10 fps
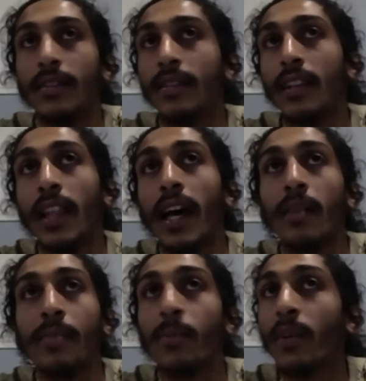a lot
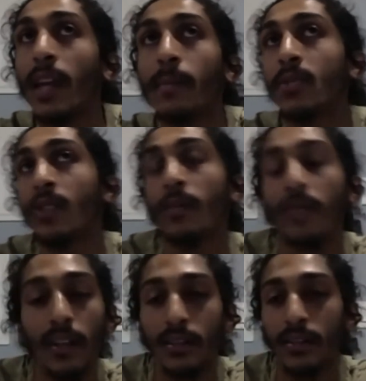of people came to train
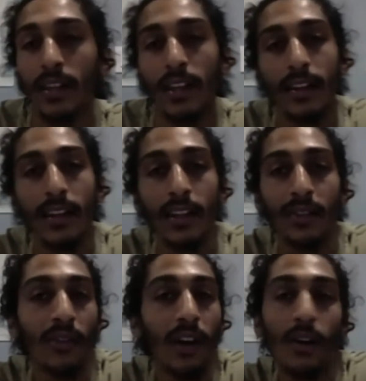with us. Like
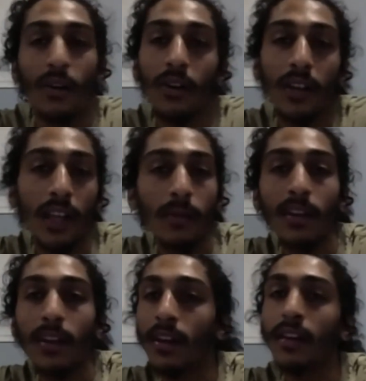Uriah Hall came
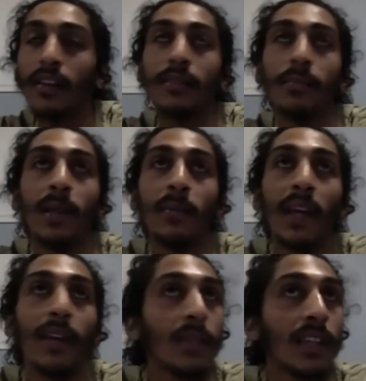there, Big
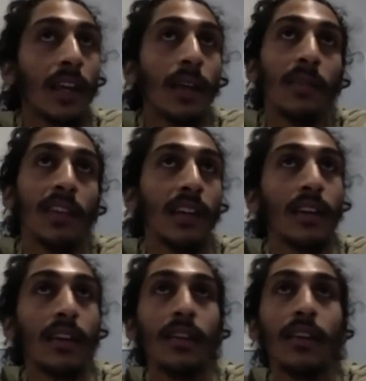Baby came
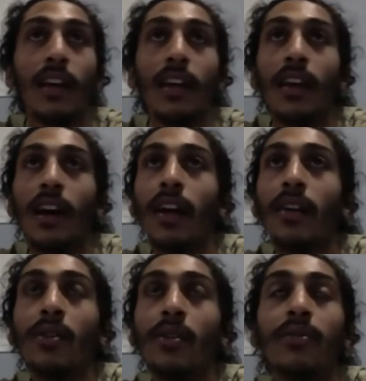there. I
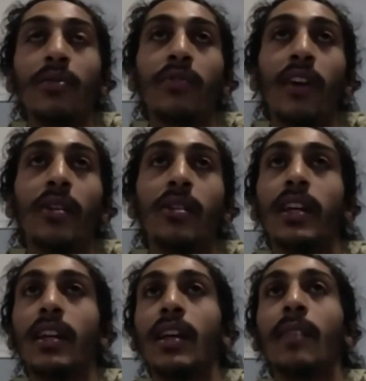don't know if you follow
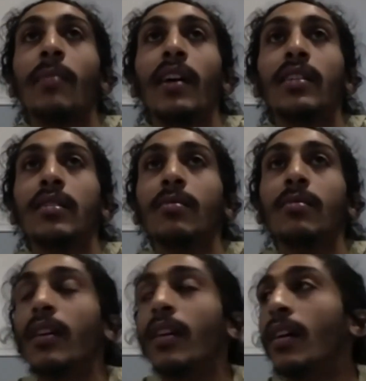like kickboxing,
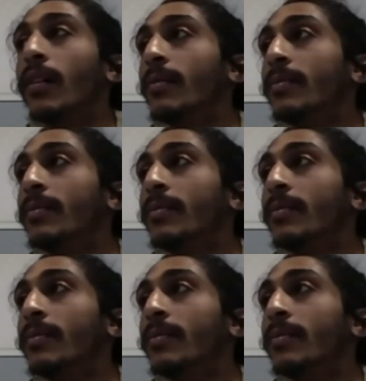but um,